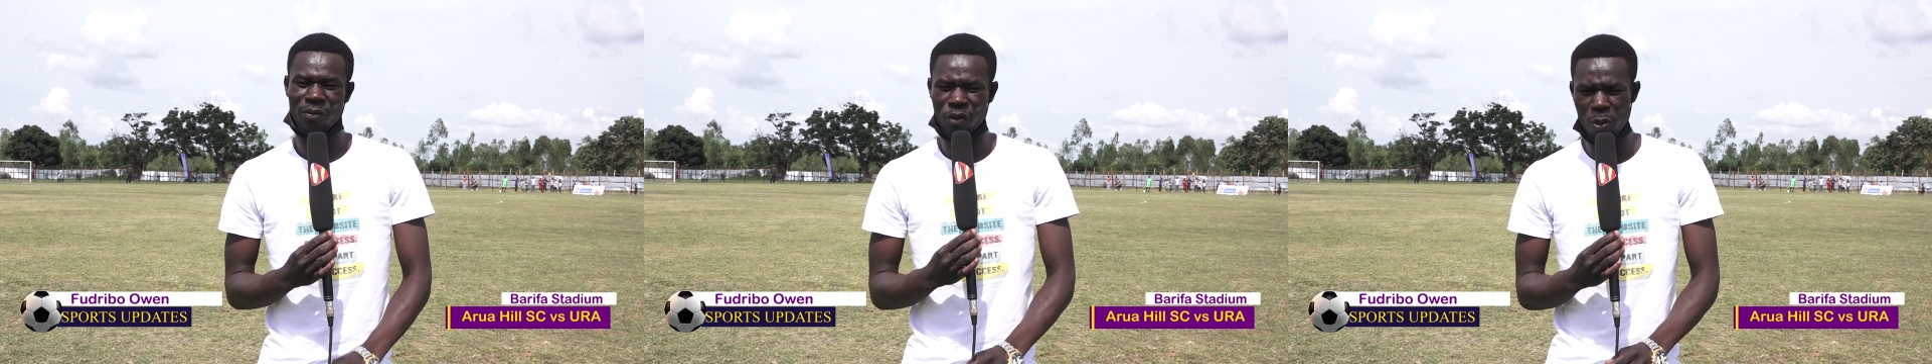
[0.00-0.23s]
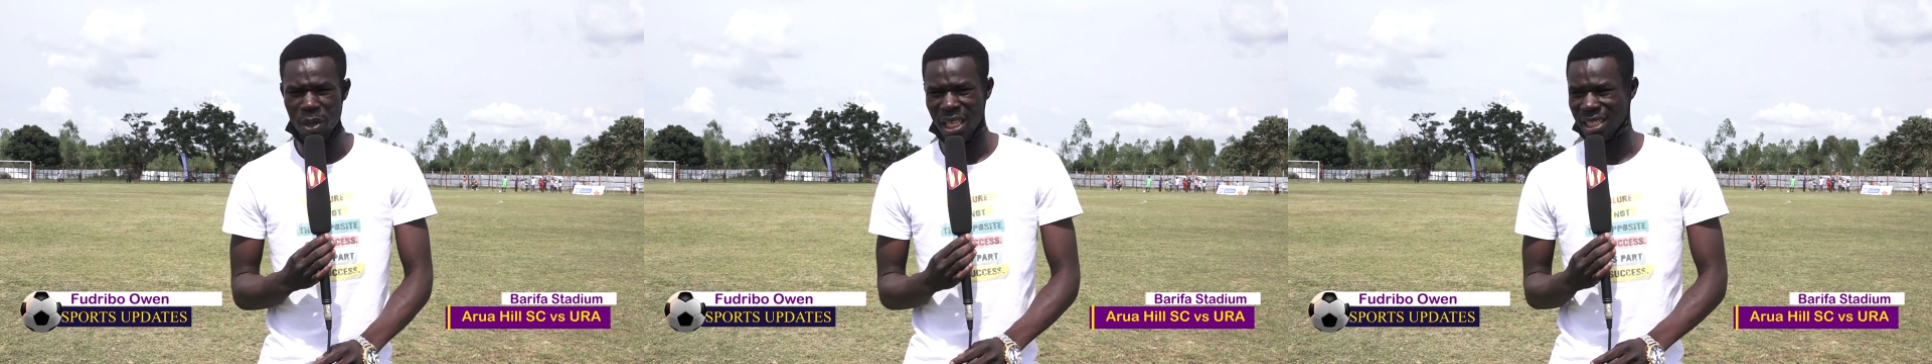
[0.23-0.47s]
a
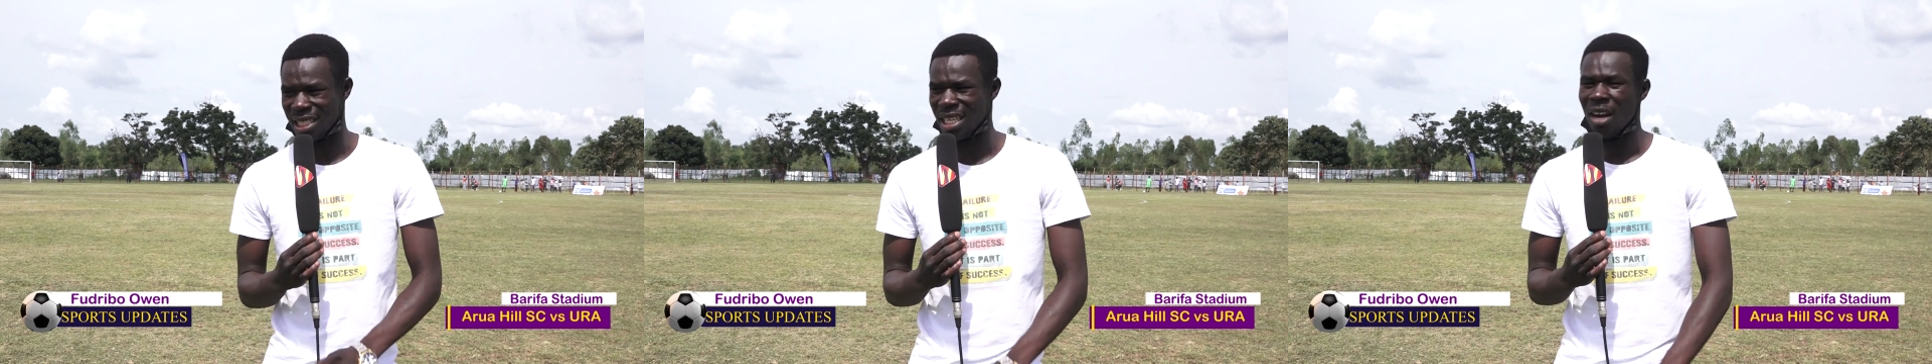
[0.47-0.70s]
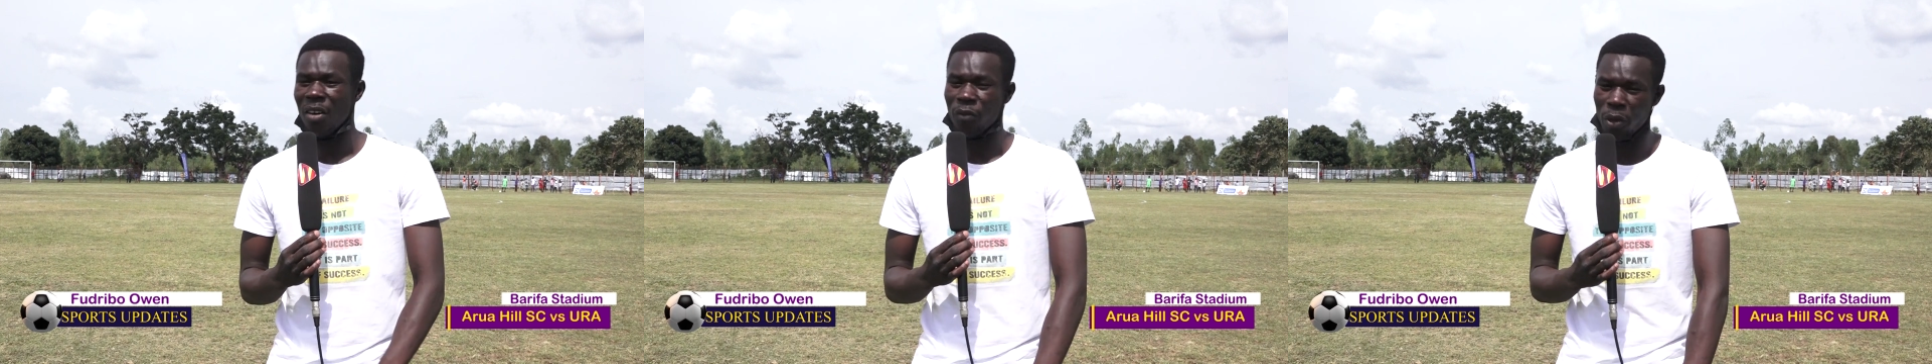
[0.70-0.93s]
few minutes
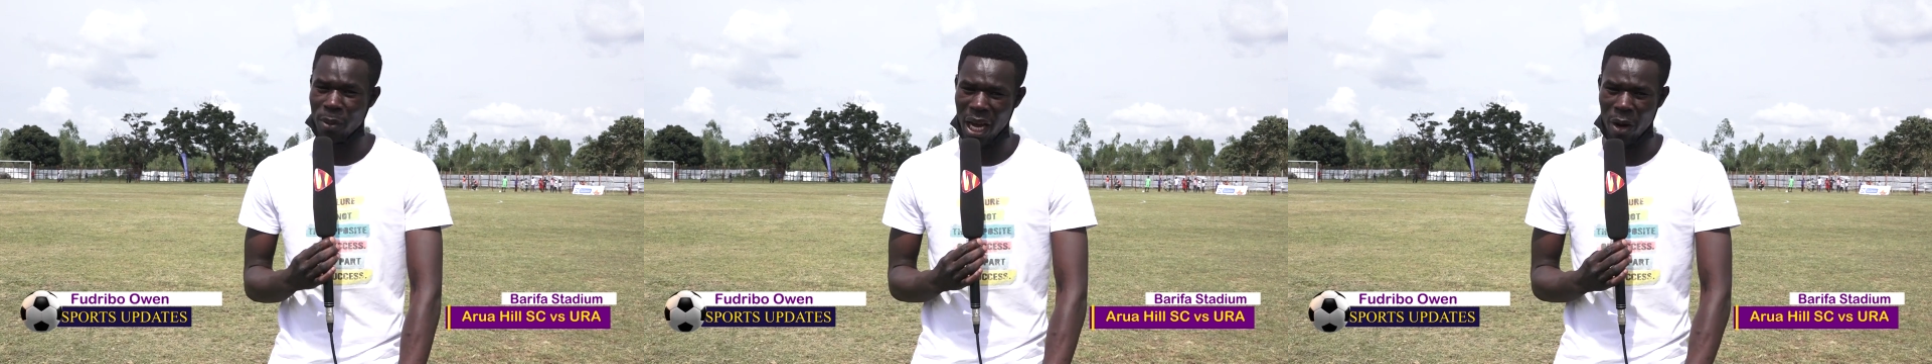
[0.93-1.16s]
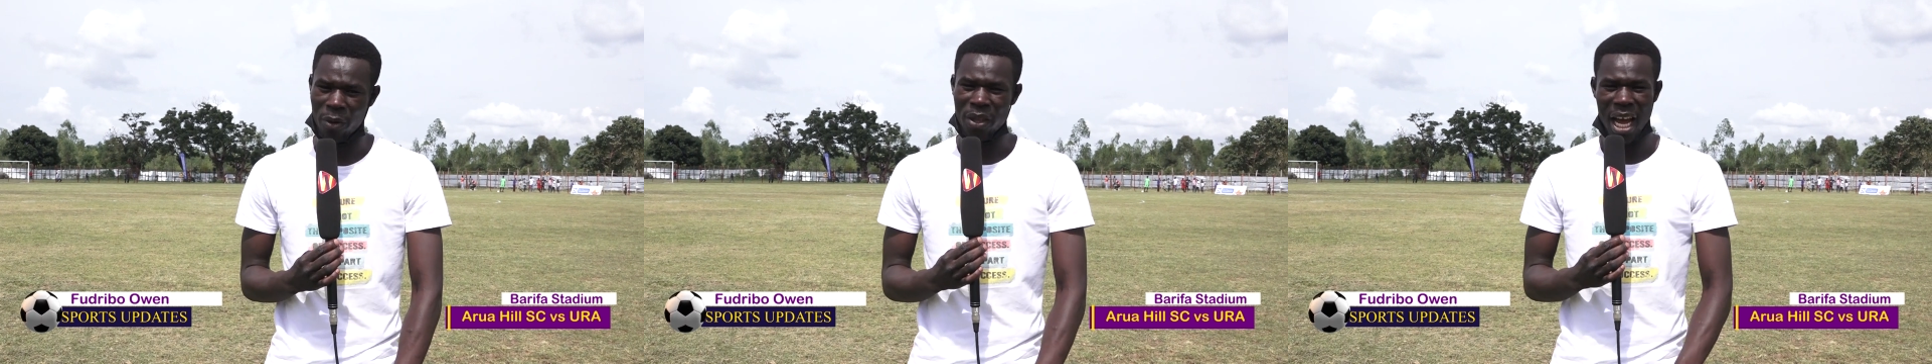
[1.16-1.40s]
from
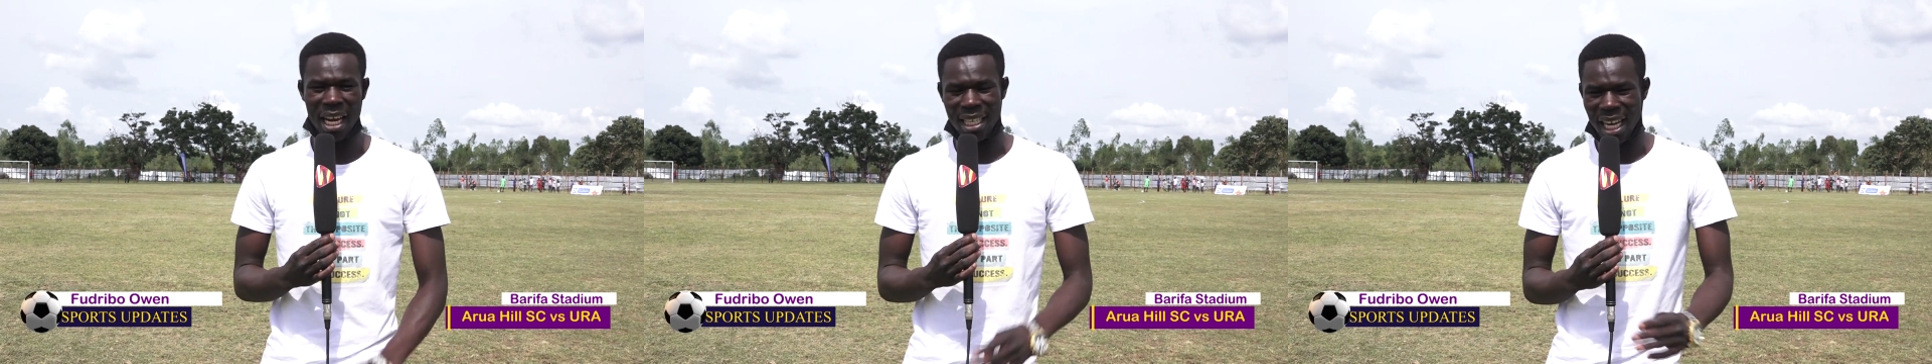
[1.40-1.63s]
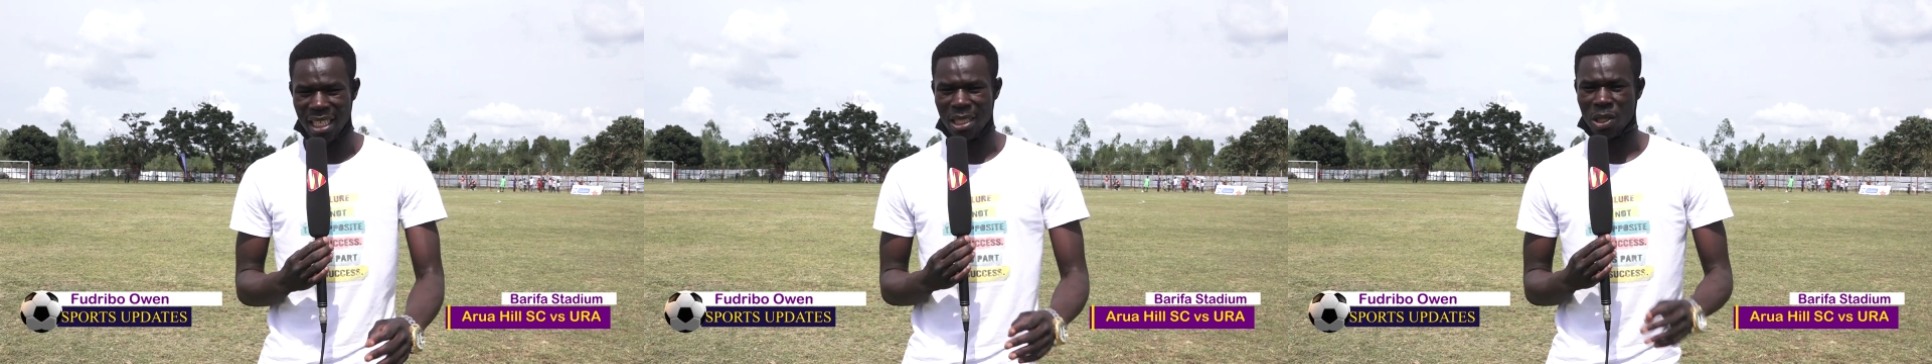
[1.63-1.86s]
now, and
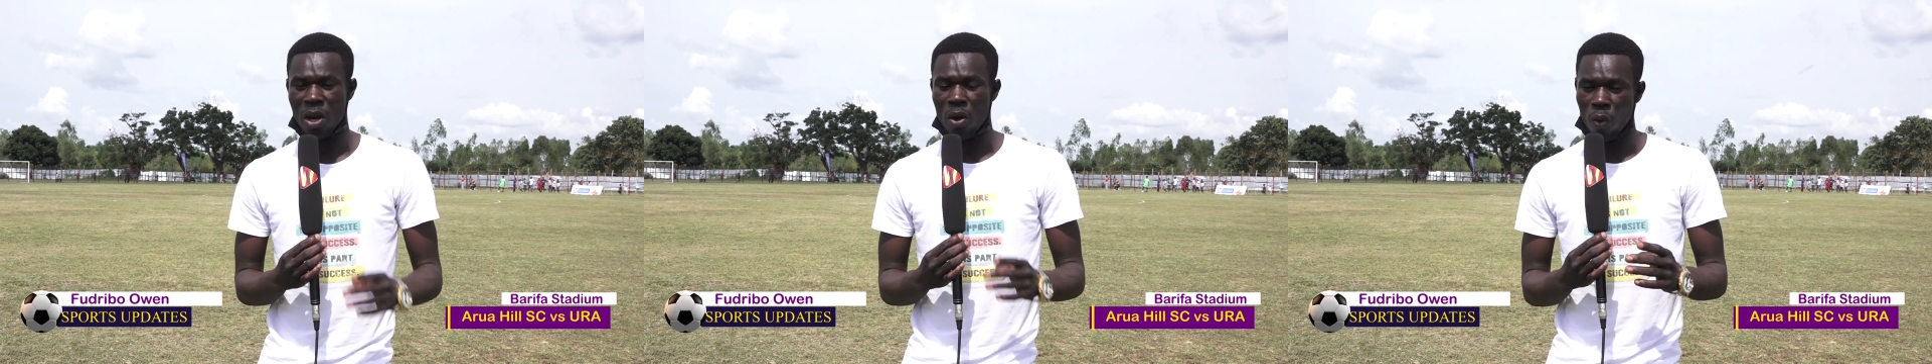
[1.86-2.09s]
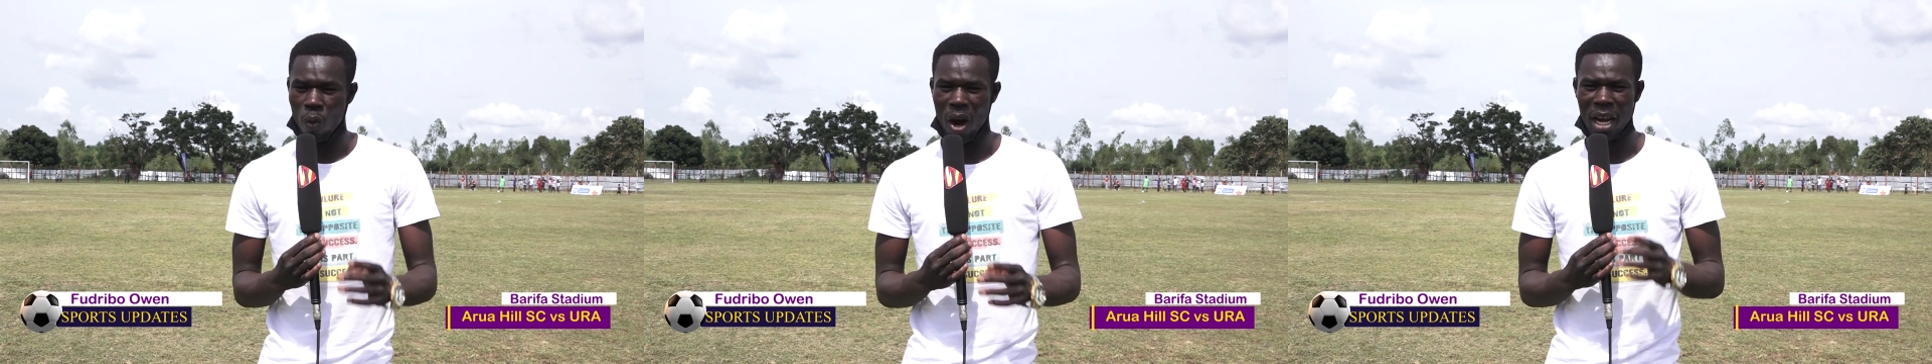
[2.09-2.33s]
that is
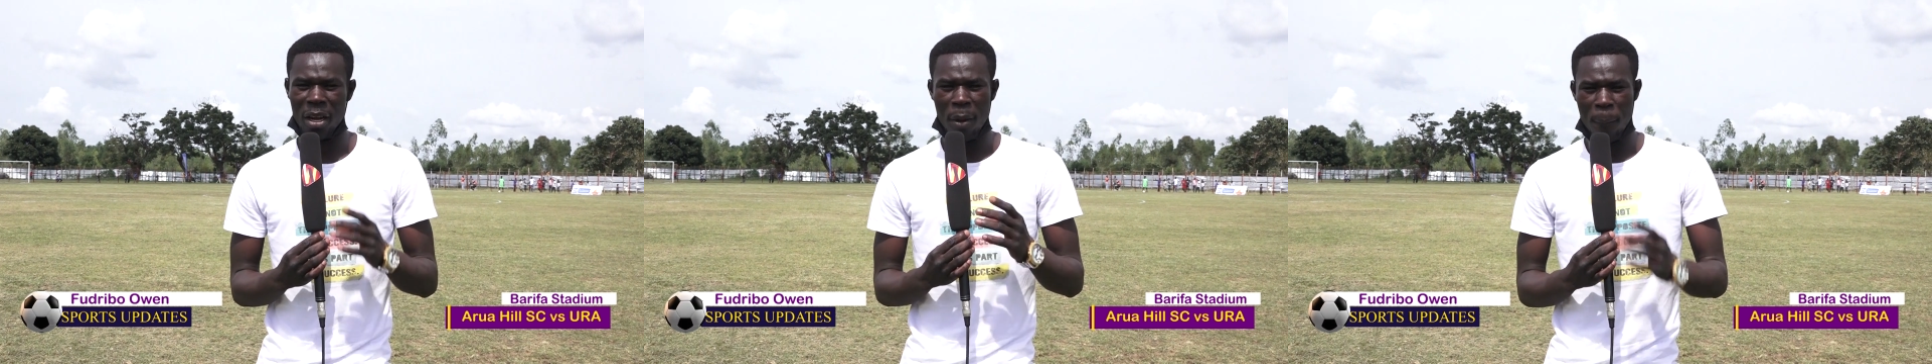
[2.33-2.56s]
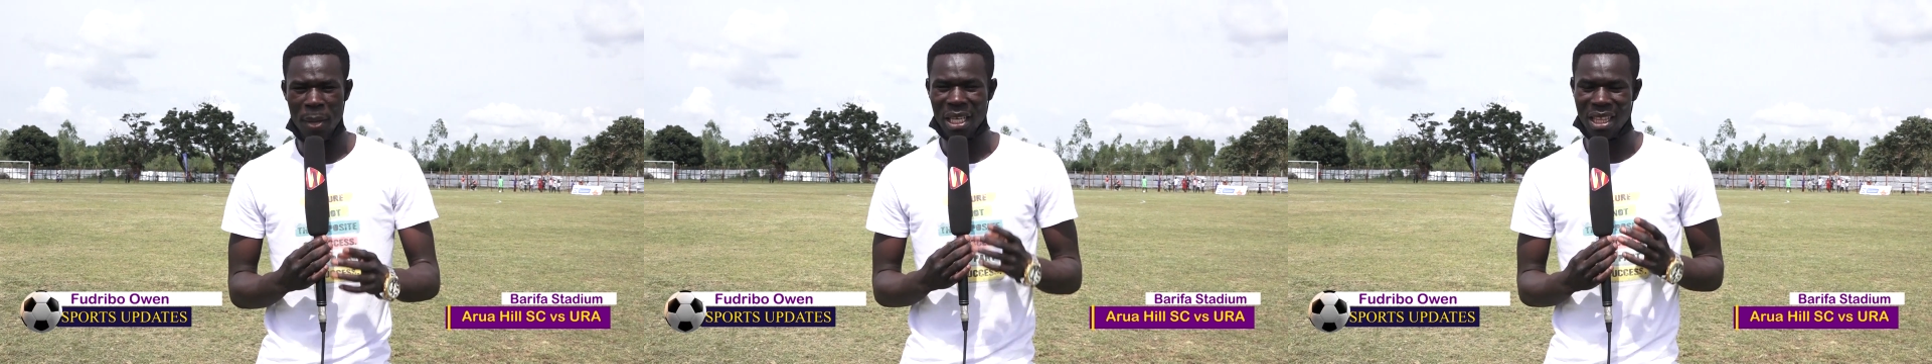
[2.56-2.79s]
one
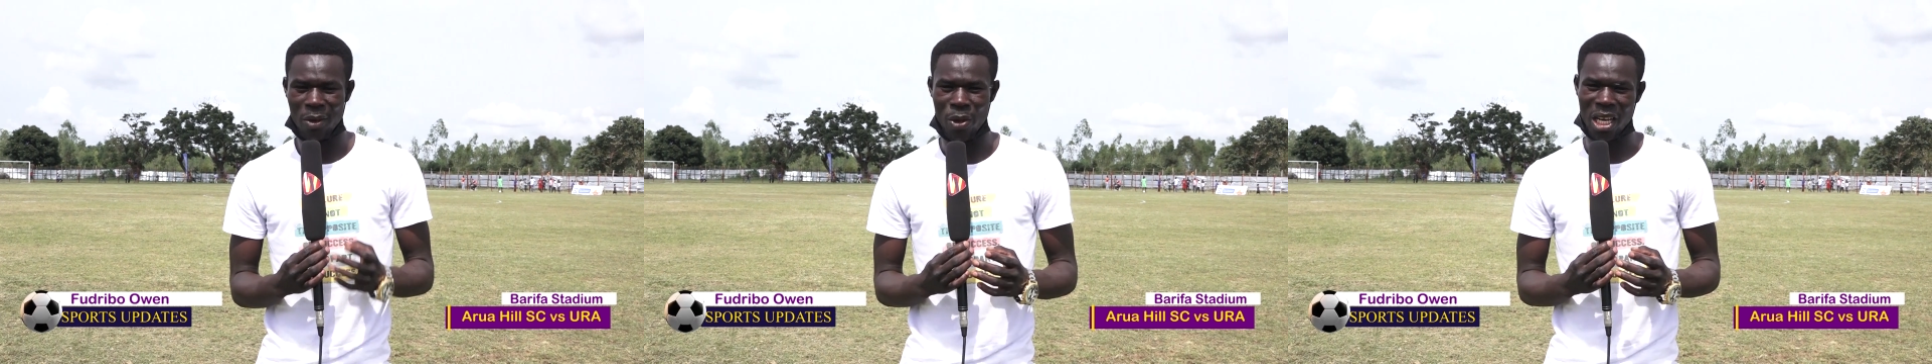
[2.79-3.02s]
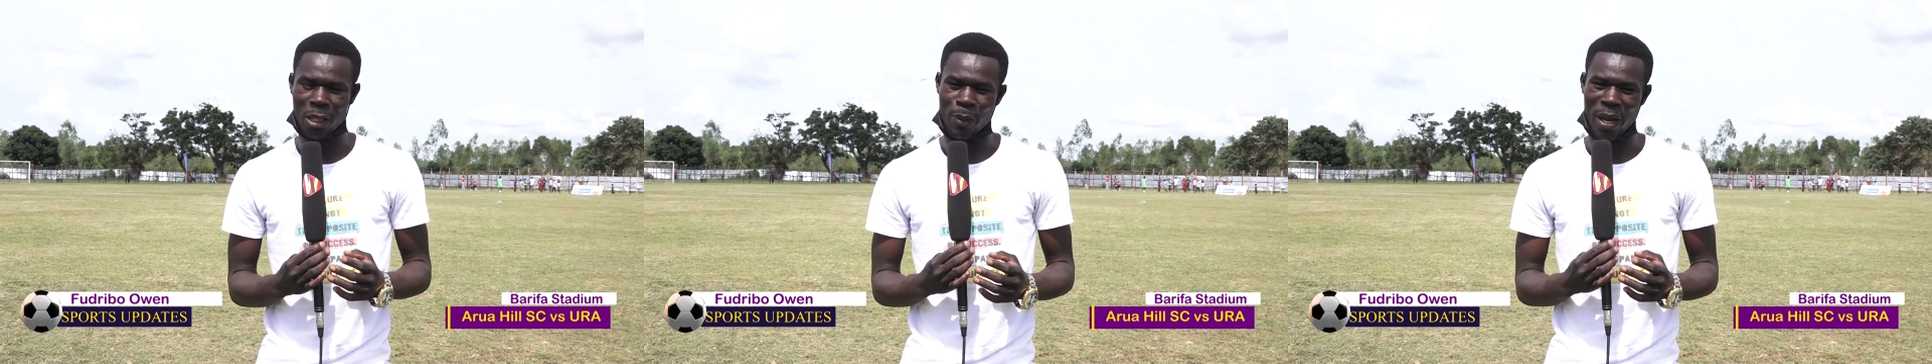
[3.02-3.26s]
big thing
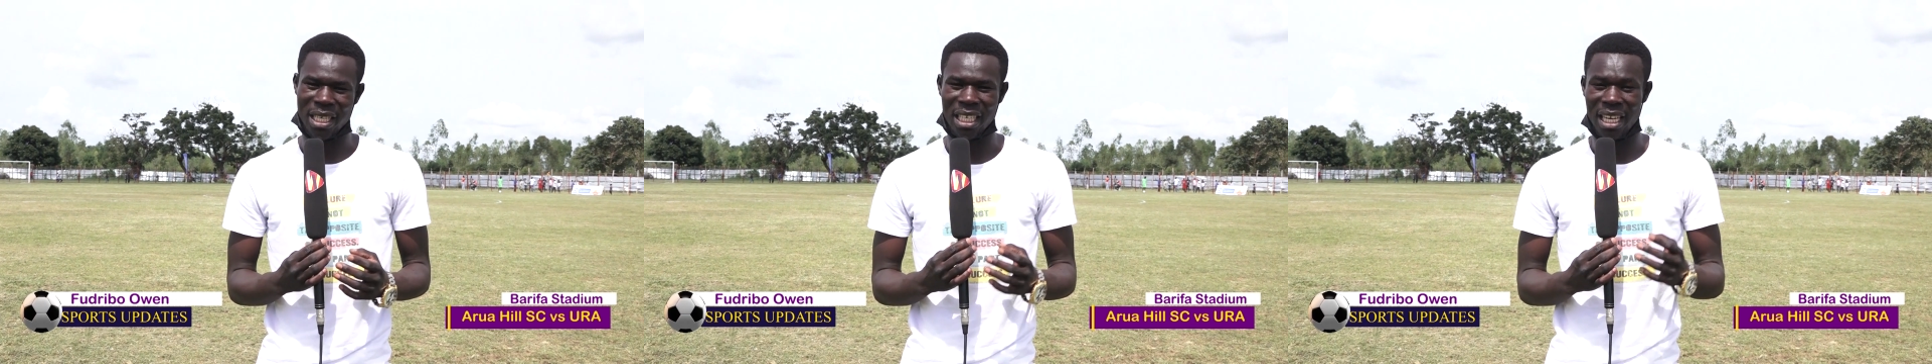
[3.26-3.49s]
we're expecting.